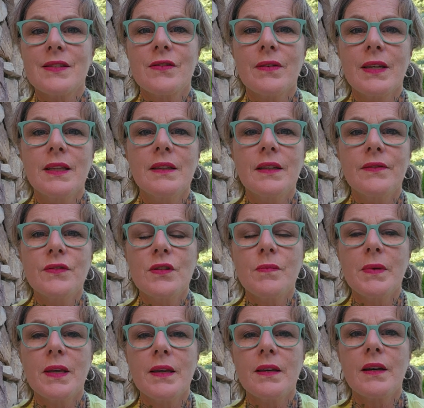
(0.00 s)
So he lived to
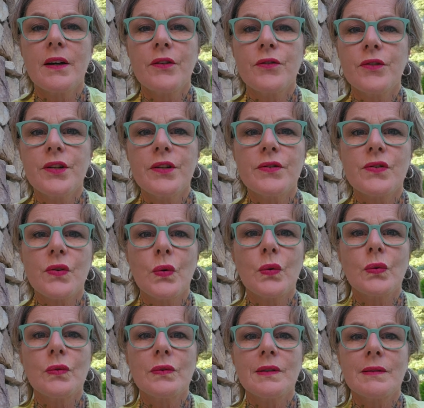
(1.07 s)
be 100 years
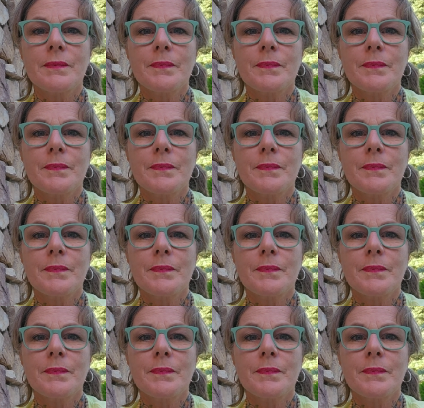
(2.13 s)
old.